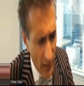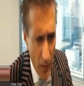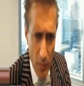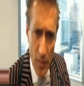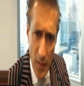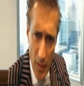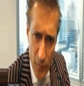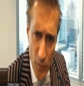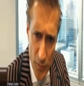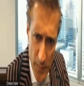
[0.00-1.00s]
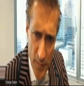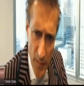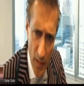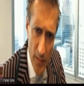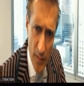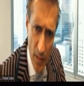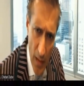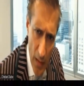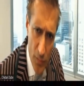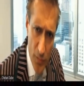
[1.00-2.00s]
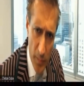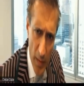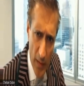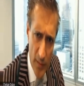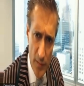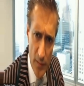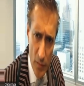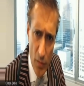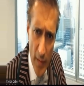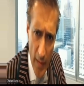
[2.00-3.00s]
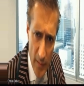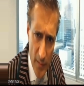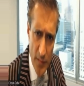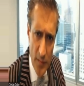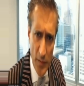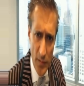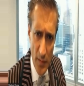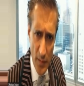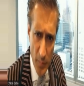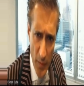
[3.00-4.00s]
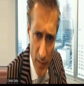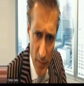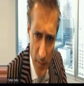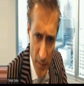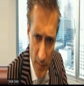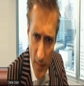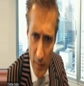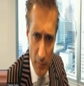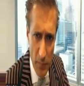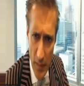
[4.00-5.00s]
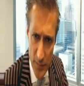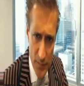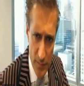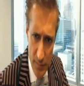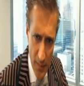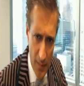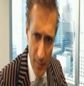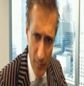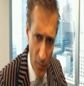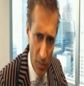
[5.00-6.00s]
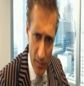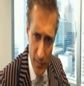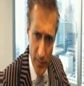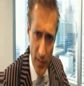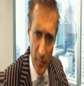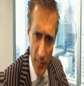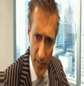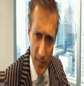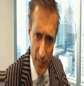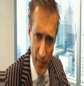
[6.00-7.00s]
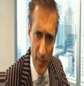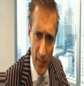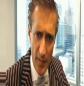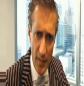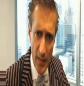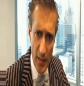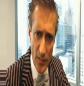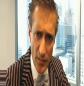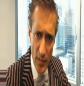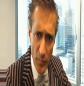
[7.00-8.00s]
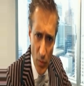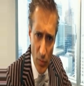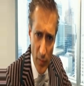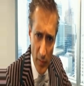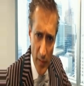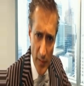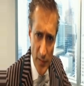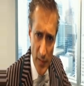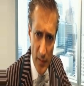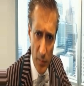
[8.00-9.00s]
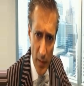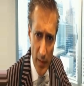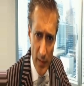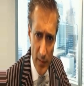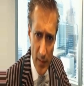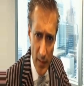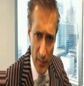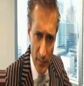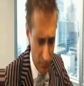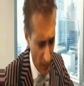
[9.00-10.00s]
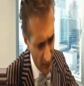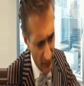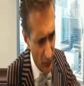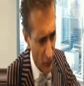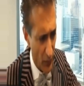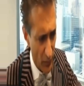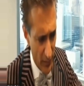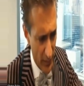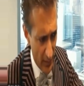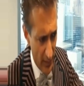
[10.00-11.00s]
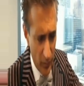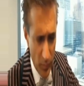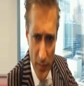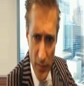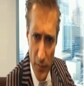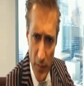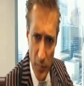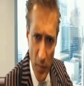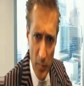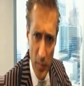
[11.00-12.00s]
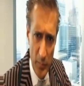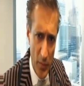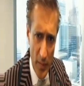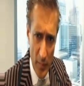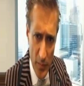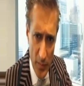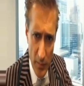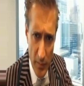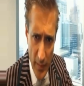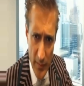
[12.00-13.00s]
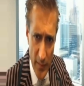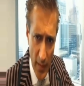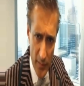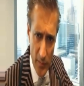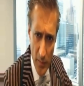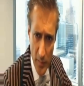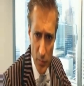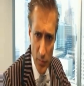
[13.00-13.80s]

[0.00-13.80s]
Now, of course, we started out by looking at system engineers' brains because they are much more deterministic. And so they move in a very set ways. And they are, even if you're looking at a network interface problem, you're able to do netstat, you're able to